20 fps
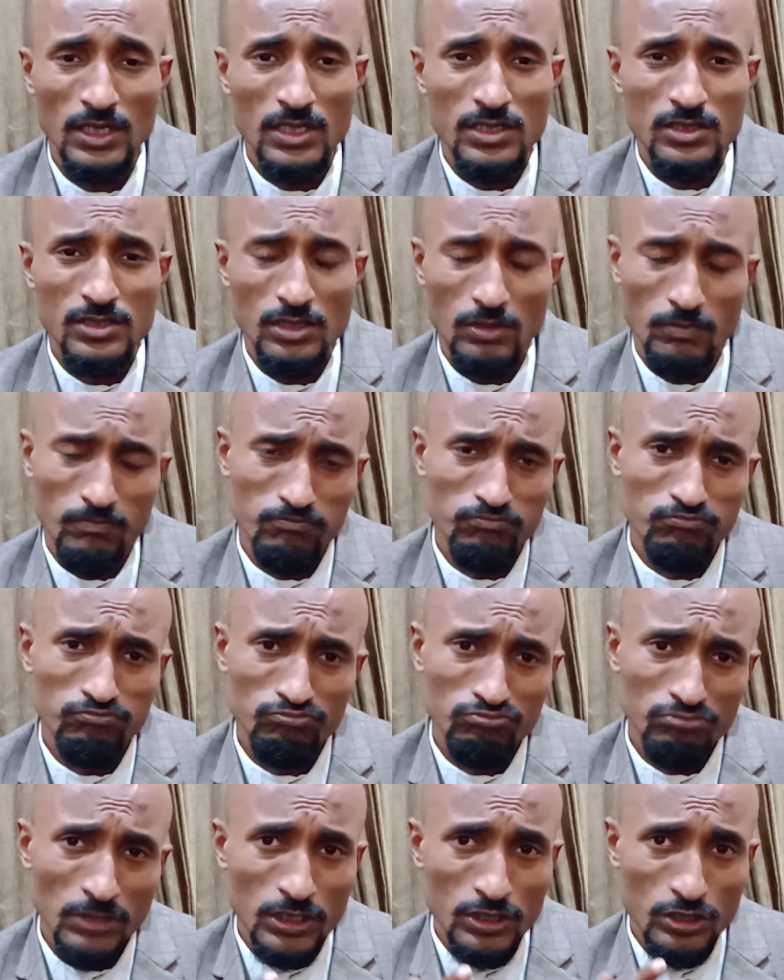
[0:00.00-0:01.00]
So
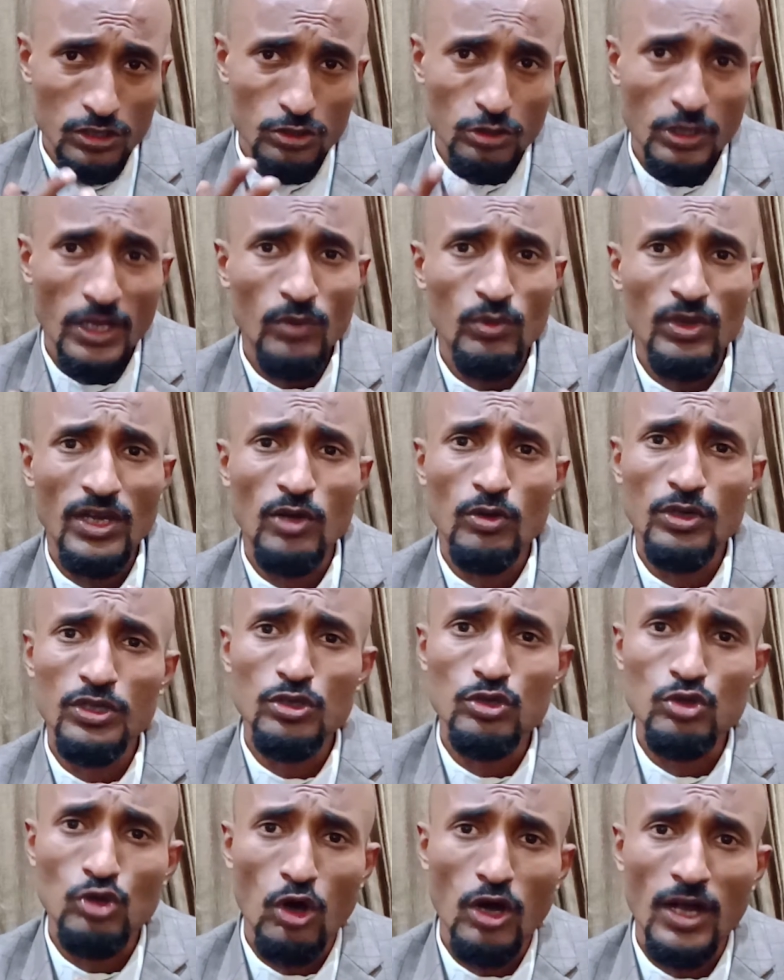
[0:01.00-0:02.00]
today we are going
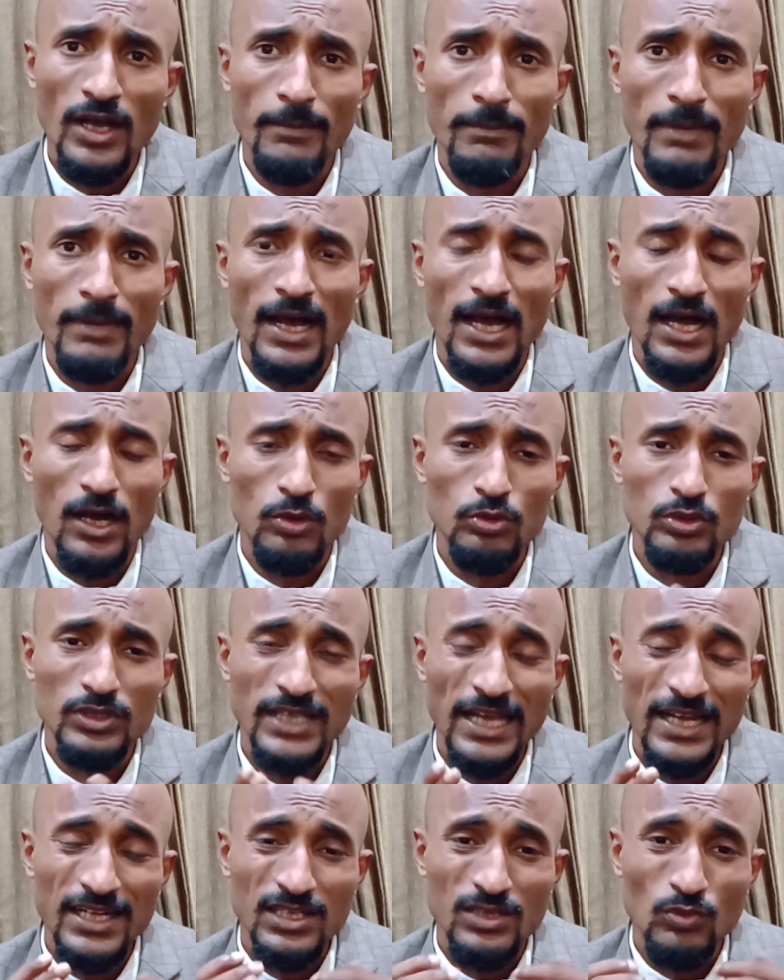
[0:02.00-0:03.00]
to talk about
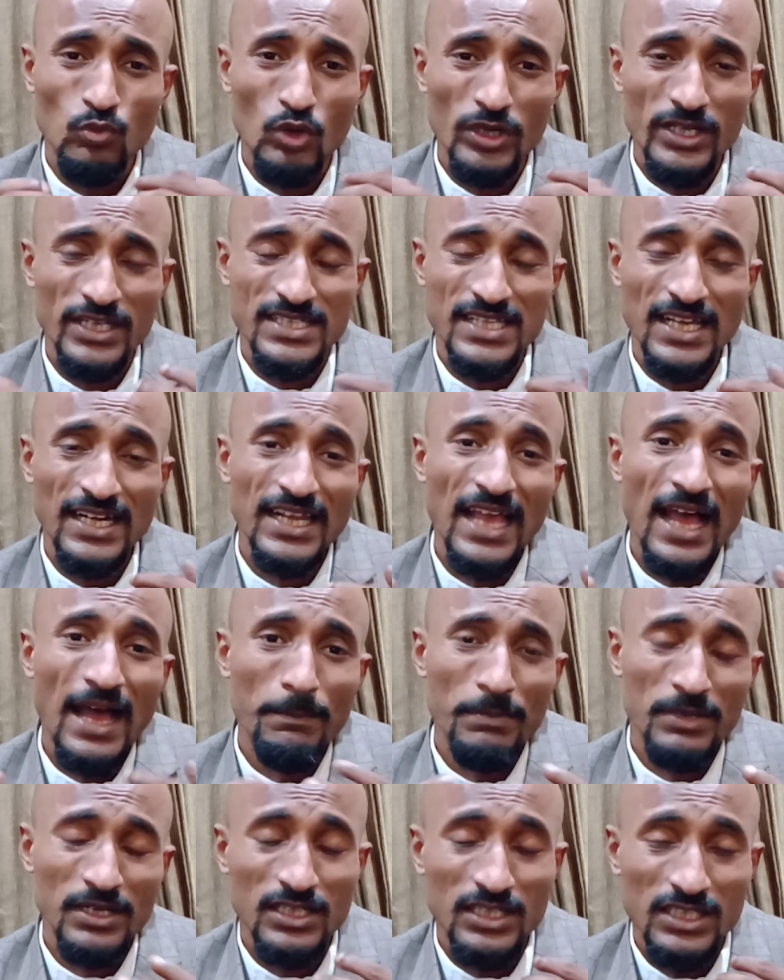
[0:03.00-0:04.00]
that what exactly
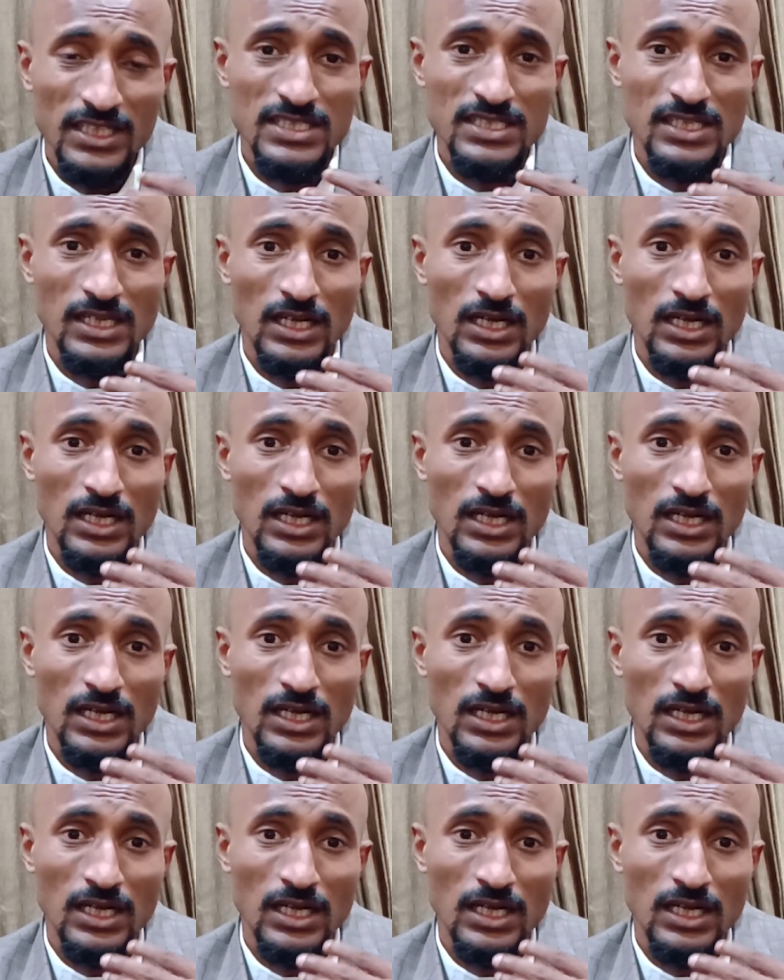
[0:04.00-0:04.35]
happened in this